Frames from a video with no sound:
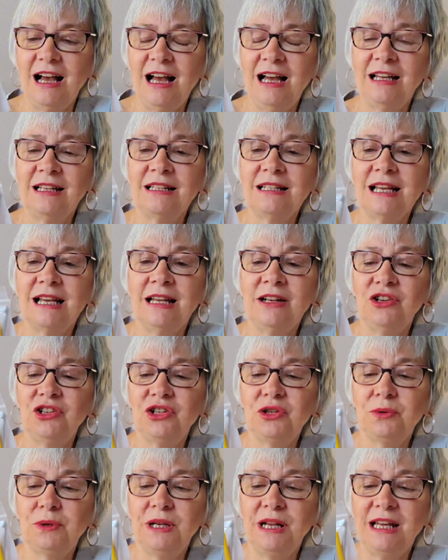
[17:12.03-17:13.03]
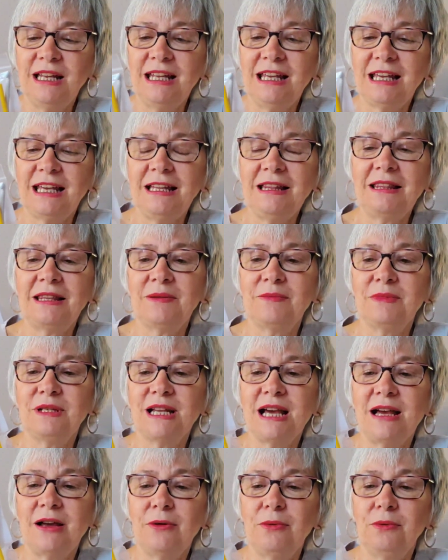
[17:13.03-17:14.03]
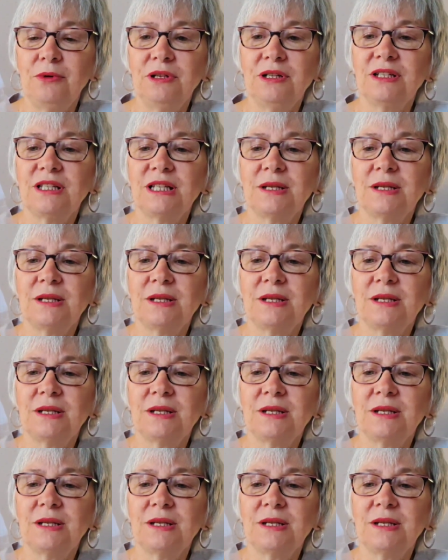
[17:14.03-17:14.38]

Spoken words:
and Andrew and I cut them down